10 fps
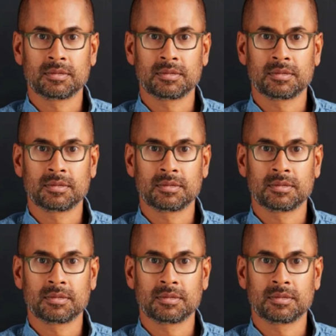
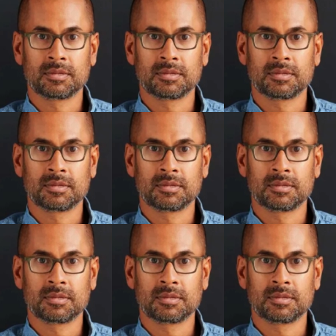
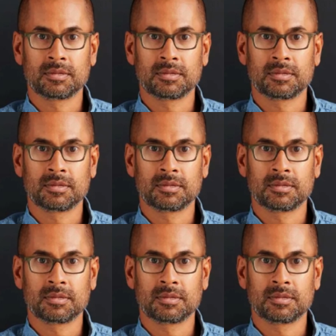
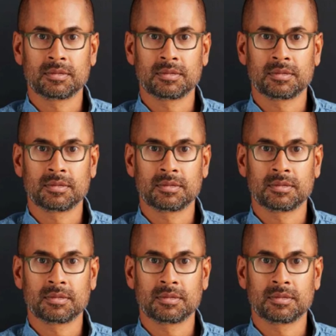
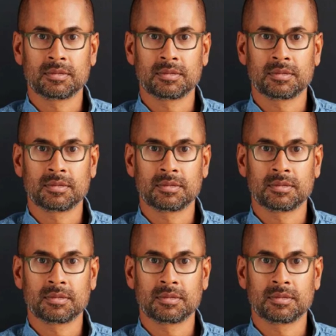This is a still picture; no speech is visible.